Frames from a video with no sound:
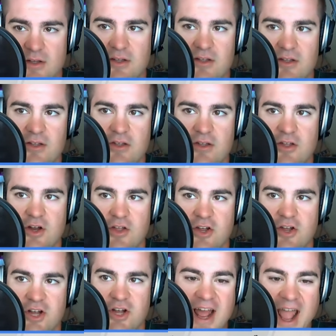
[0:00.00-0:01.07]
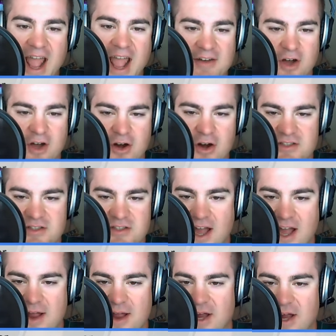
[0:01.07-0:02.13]
you're going to have a hard time,
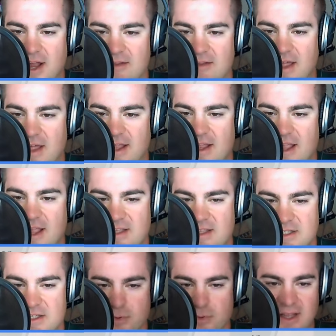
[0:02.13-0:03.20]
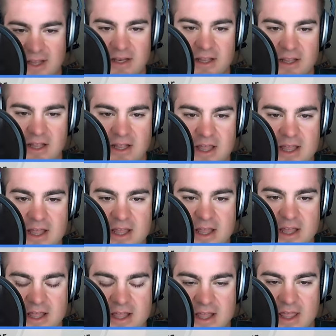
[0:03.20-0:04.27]
right? Like, at this point,
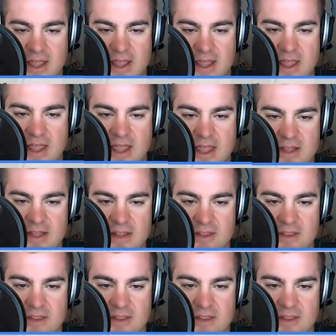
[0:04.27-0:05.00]
it